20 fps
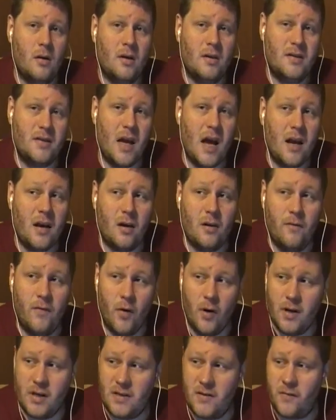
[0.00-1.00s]
Set your
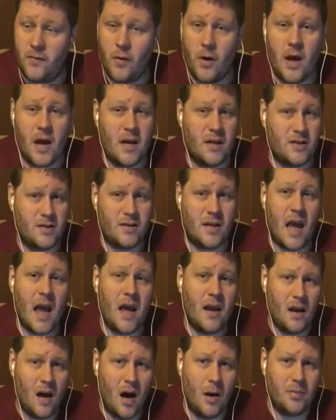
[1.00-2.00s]
voice free.
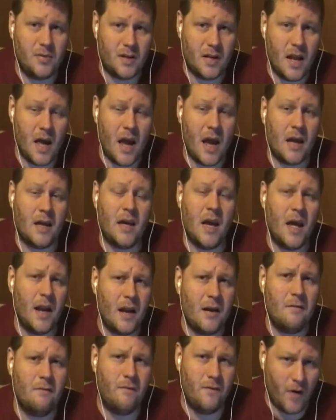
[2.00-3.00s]
Stand up today.
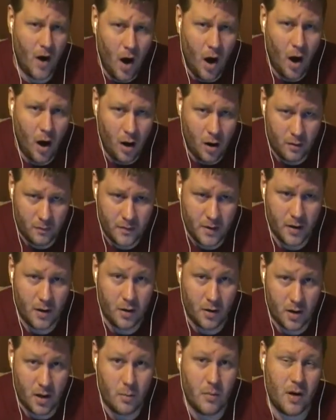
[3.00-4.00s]
Get involved in
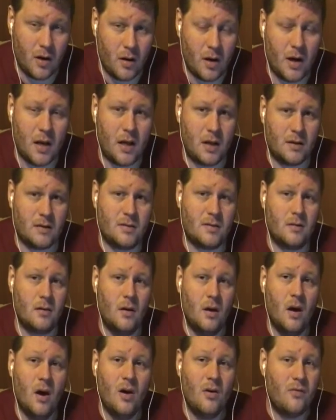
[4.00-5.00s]
your communities.
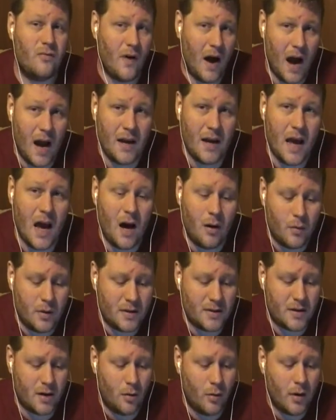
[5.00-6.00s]
Find out
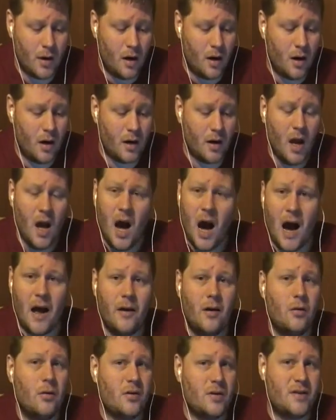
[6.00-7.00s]
what's going on. I
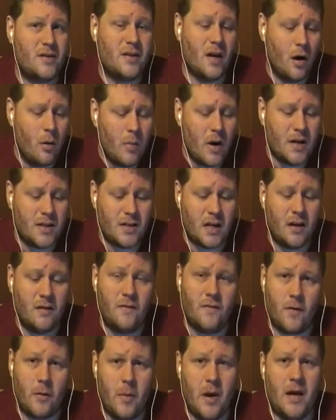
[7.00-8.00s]
know there's so much
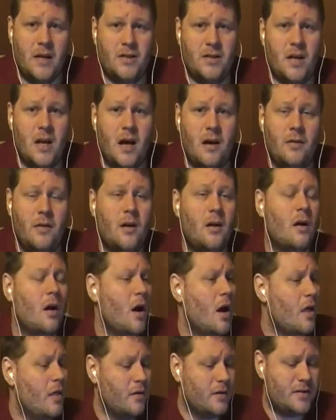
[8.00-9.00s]
information out there.
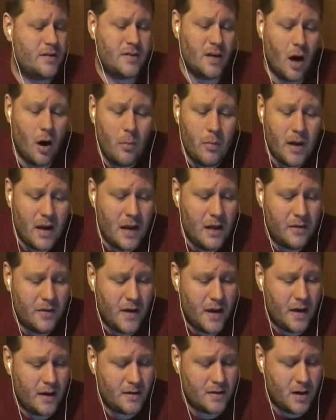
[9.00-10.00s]
There's so many
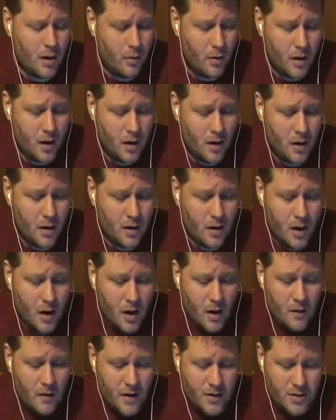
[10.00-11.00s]
things going on
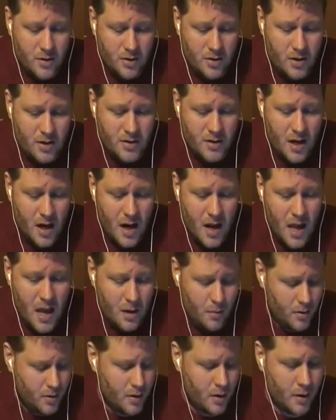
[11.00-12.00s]
that you're just not
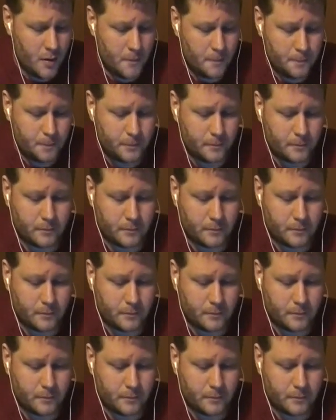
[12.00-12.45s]
able to